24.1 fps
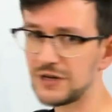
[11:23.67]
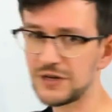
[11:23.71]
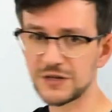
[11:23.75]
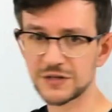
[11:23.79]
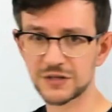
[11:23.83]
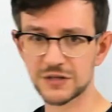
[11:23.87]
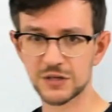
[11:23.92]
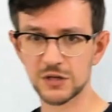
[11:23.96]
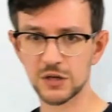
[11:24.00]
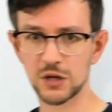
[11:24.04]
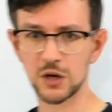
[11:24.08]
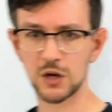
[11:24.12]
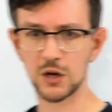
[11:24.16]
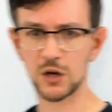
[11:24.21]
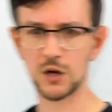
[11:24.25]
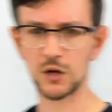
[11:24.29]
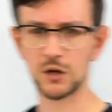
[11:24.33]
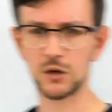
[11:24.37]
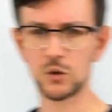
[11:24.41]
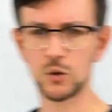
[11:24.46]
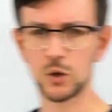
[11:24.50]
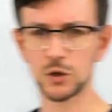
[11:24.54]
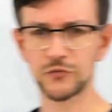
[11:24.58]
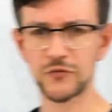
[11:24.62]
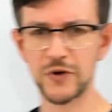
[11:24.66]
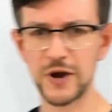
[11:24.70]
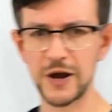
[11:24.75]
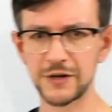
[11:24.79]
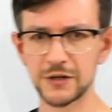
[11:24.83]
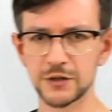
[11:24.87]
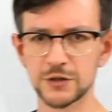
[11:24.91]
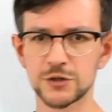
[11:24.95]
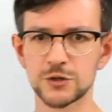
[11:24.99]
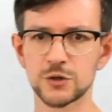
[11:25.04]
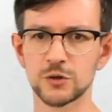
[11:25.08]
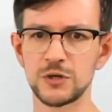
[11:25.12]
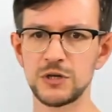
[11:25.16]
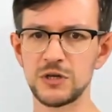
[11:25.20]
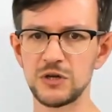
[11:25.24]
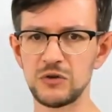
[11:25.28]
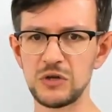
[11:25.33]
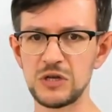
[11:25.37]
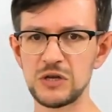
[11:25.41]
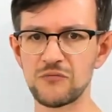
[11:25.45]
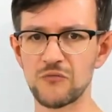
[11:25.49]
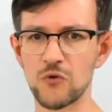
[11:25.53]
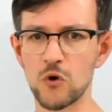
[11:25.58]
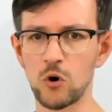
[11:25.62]
is not weighted, so
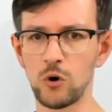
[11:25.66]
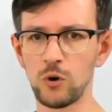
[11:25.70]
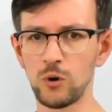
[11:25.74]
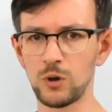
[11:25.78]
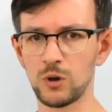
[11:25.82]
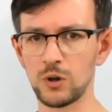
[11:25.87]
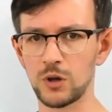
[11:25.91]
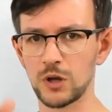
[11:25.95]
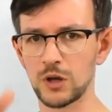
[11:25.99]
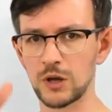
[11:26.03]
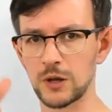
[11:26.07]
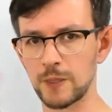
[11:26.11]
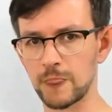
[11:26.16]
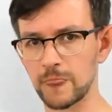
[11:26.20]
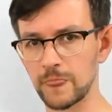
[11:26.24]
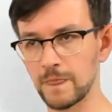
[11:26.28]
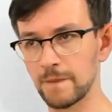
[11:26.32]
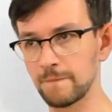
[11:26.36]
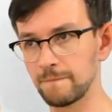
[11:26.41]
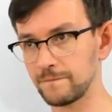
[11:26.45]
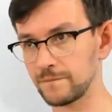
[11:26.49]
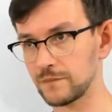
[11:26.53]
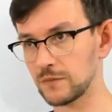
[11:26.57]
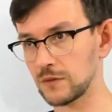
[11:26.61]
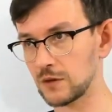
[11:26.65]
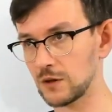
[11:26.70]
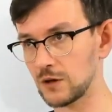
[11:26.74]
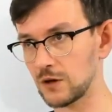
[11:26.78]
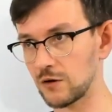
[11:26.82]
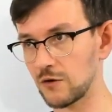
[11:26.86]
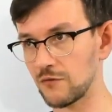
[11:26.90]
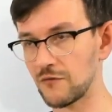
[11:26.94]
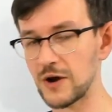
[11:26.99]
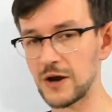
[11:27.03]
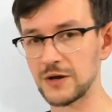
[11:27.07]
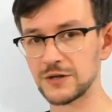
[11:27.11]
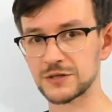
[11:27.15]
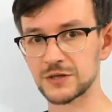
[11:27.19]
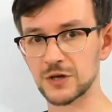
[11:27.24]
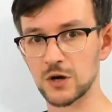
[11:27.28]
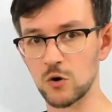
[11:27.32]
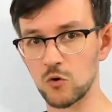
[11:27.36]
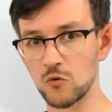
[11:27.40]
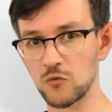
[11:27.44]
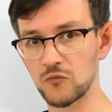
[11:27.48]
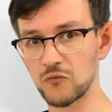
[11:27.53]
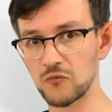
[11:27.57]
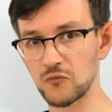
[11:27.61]
if all weights
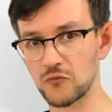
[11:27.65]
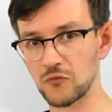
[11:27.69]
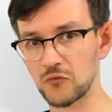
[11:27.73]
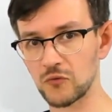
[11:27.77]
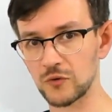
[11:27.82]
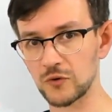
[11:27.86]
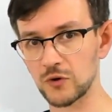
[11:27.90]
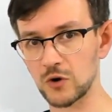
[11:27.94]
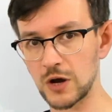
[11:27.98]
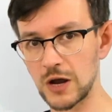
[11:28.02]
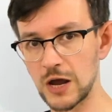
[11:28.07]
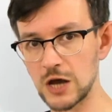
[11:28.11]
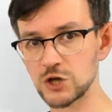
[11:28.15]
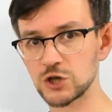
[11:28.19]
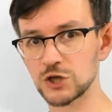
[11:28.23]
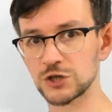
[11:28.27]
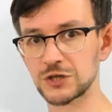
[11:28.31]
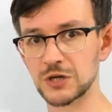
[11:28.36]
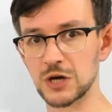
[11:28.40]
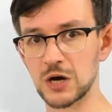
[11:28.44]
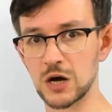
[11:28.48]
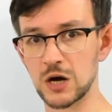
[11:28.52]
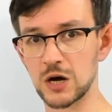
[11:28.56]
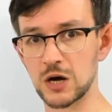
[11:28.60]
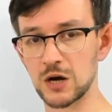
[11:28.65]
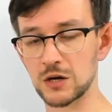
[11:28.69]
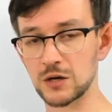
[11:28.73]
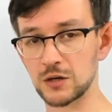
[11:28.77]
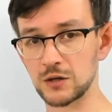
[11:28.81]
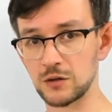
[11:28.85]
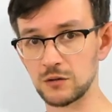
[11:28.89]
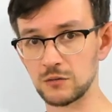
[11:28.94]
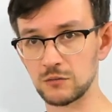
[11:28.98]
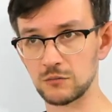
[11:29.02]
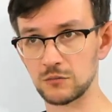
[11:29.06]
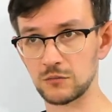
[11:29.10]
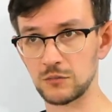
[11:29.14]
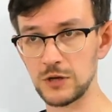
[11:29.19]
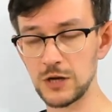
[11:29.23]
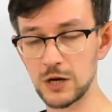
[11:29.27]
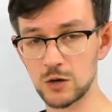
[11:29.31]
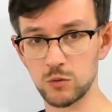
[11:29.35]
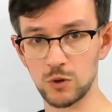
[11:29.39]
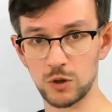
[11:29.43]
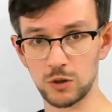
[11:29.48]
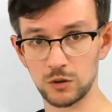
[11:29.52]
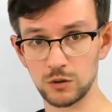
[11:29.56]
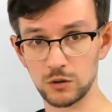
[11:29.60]
of edges are
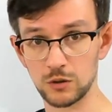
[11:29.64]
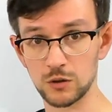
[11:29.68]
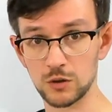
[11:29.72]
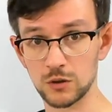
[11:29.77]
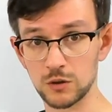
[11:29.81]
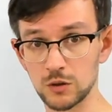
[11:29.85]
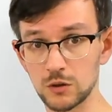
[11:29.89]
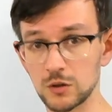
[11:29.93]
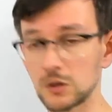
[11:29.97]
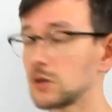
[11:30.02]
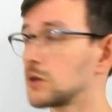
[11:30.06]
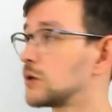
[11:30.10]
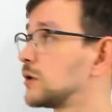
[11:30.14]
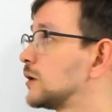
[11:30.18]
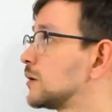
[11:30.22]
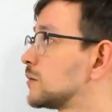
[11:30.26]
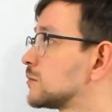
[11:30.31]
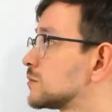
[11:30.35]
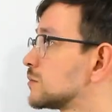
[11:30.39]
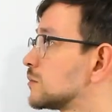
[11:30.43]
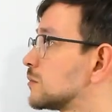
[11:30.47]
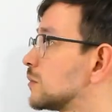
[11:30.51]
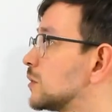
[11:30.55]
equal, yeah,